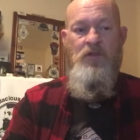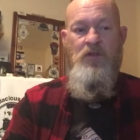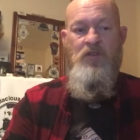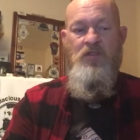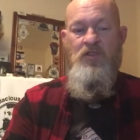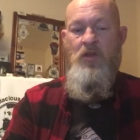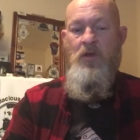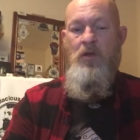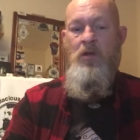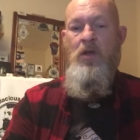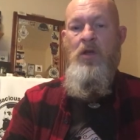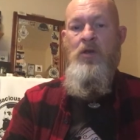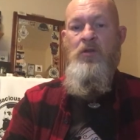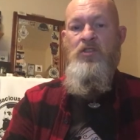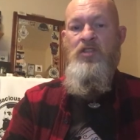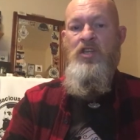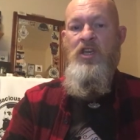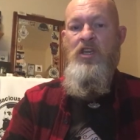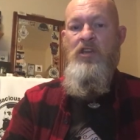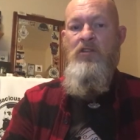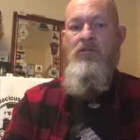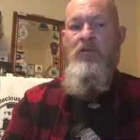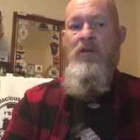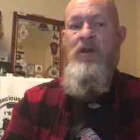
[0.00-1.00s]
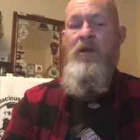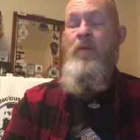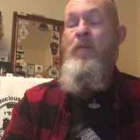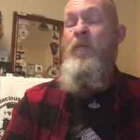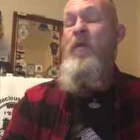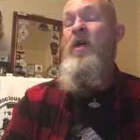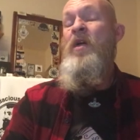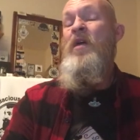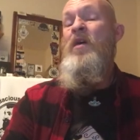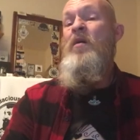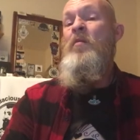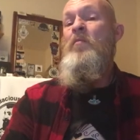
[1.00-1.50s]
so go check her out
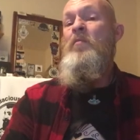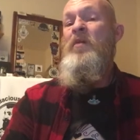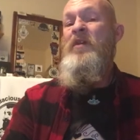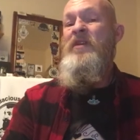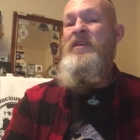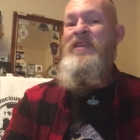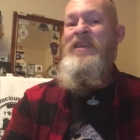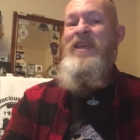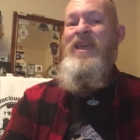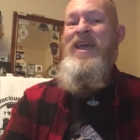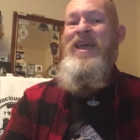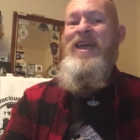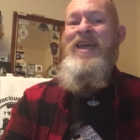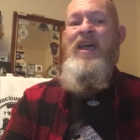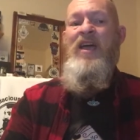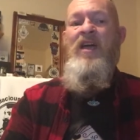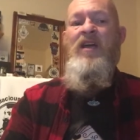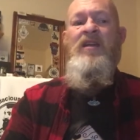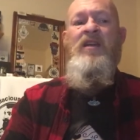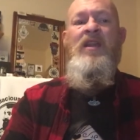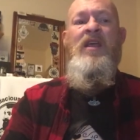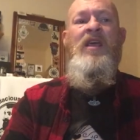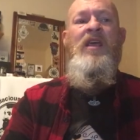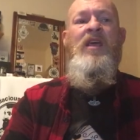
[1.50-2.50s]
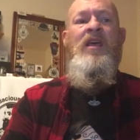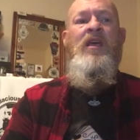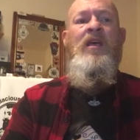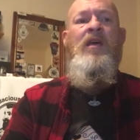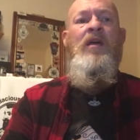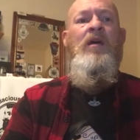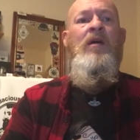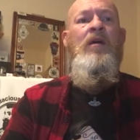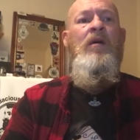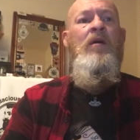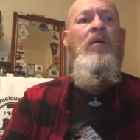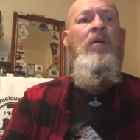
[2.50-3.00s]
but yeah
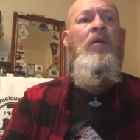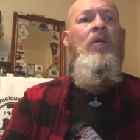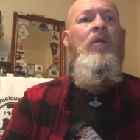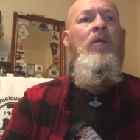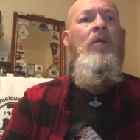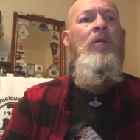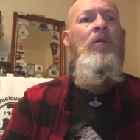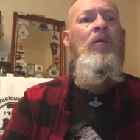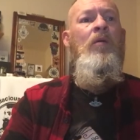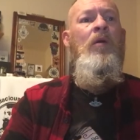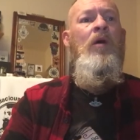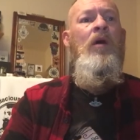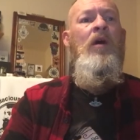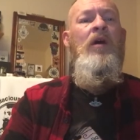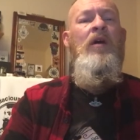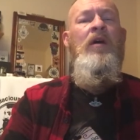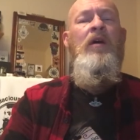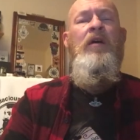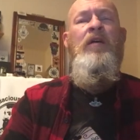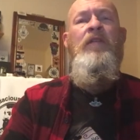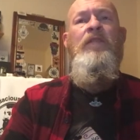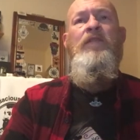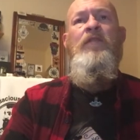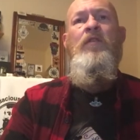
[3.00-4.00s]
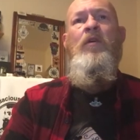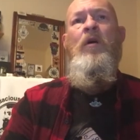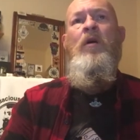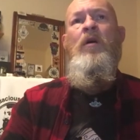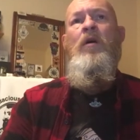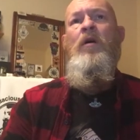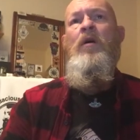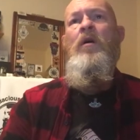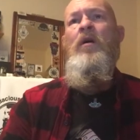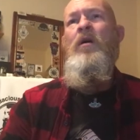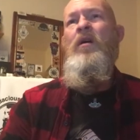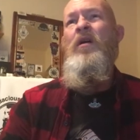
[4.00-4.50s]
now i've
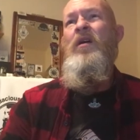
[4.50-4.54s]
got